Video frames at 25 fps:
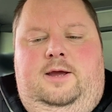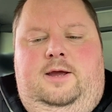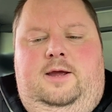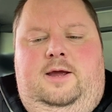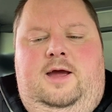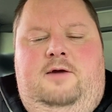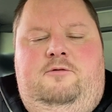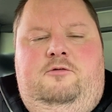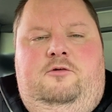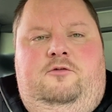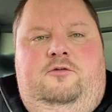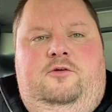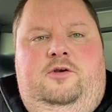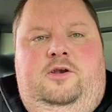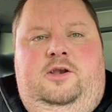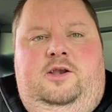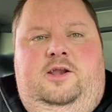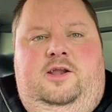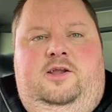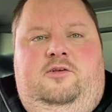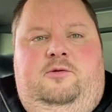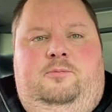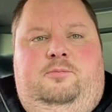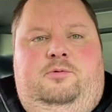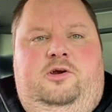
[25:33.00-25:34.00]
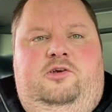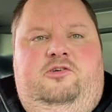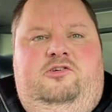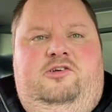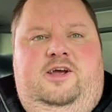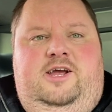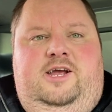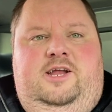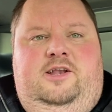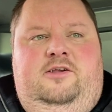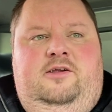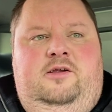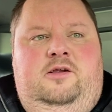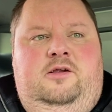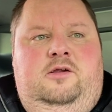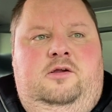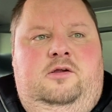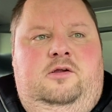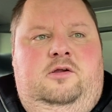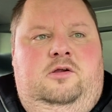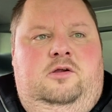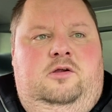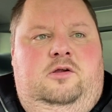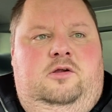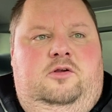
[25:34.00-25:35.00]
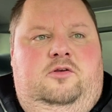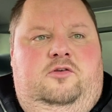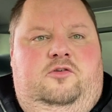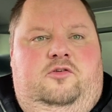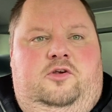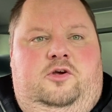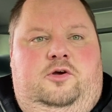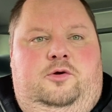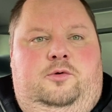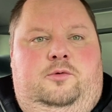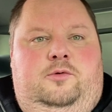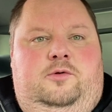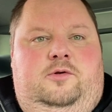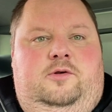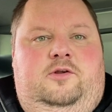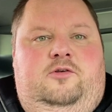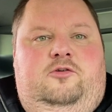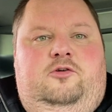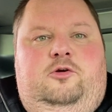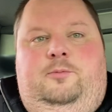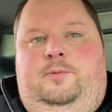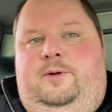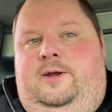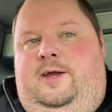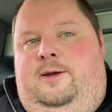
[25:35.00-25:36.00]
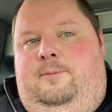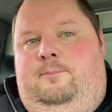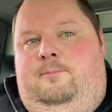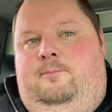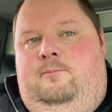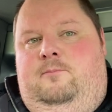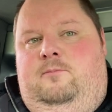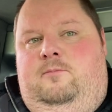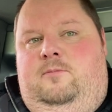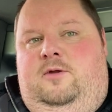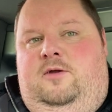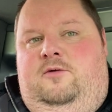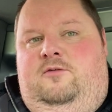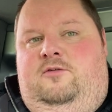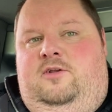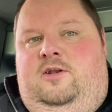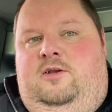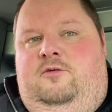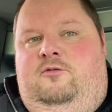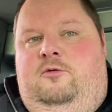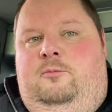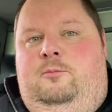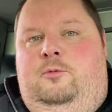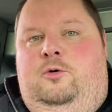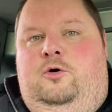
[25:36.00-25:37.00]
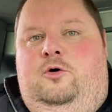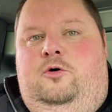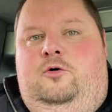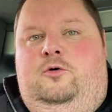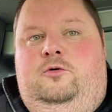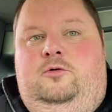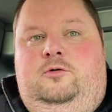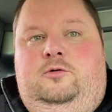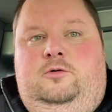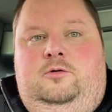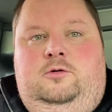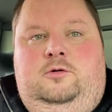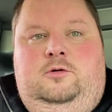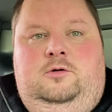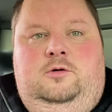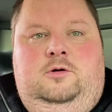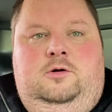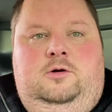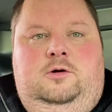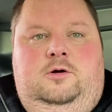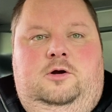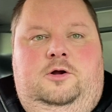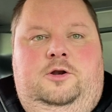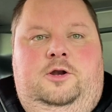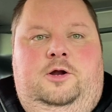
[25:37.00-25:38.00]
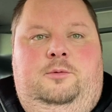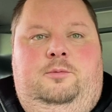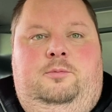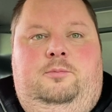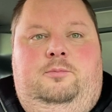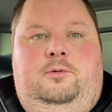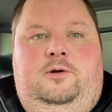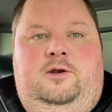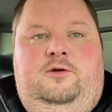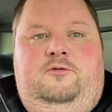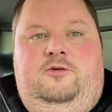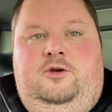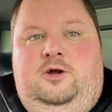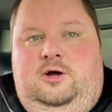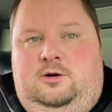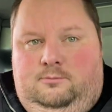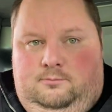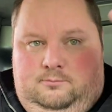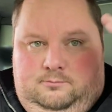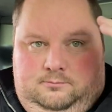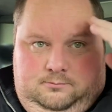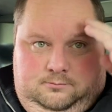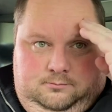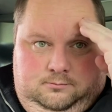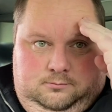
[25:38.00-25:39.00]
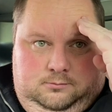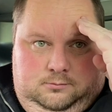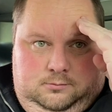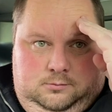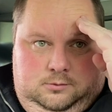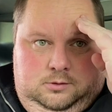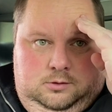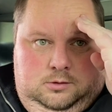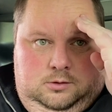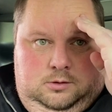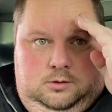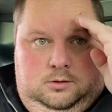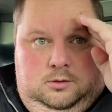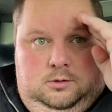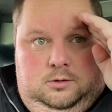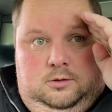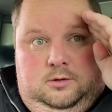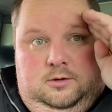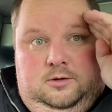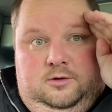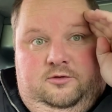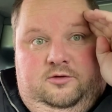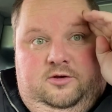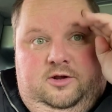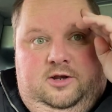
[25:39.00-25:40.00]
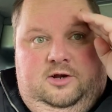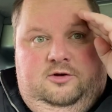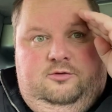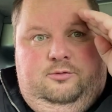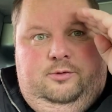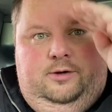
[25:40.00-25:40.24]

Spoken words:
everything is appreciated. So this could be it. If there's anything more, I know. But if not, I'll see you next